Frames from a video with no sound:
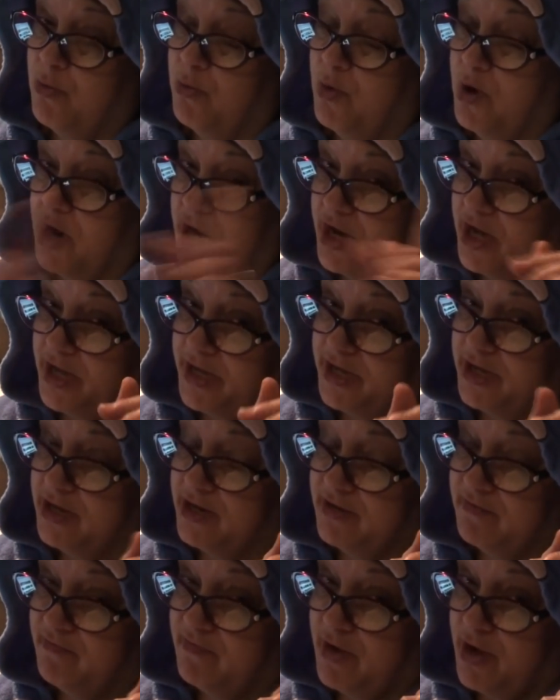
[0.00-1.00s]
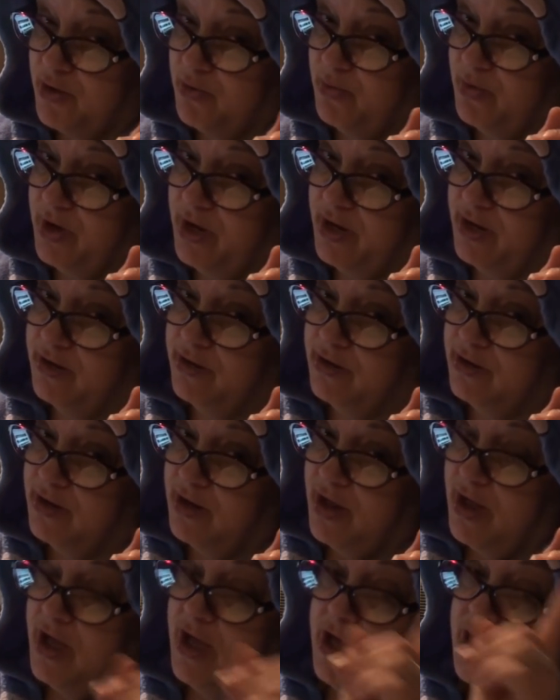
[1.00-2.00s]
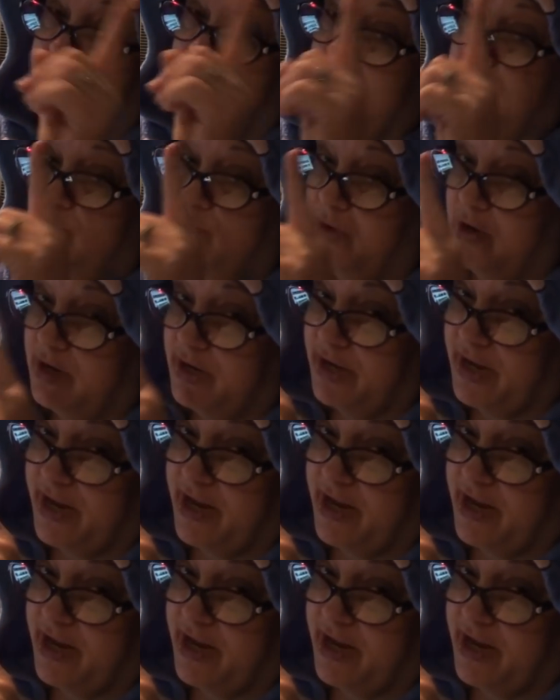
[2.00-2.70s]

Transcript: what I get if I win and what I